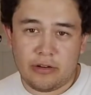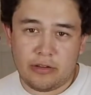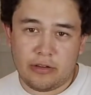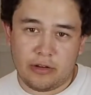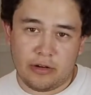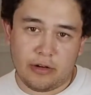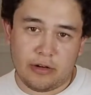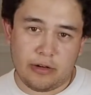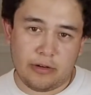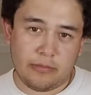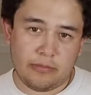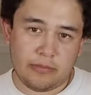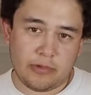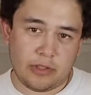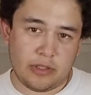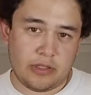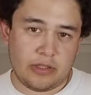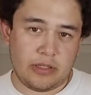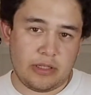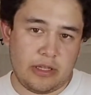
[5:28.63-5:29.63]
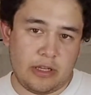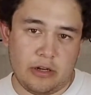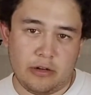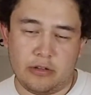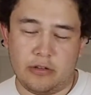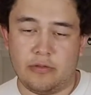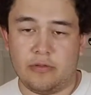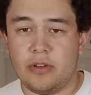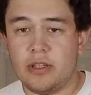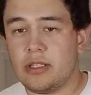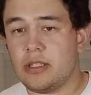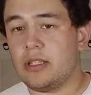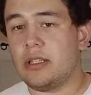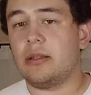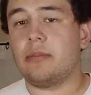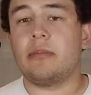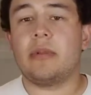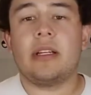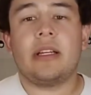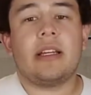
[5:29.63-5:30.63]
They're just here to
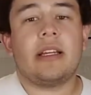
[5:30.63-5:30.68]
visit,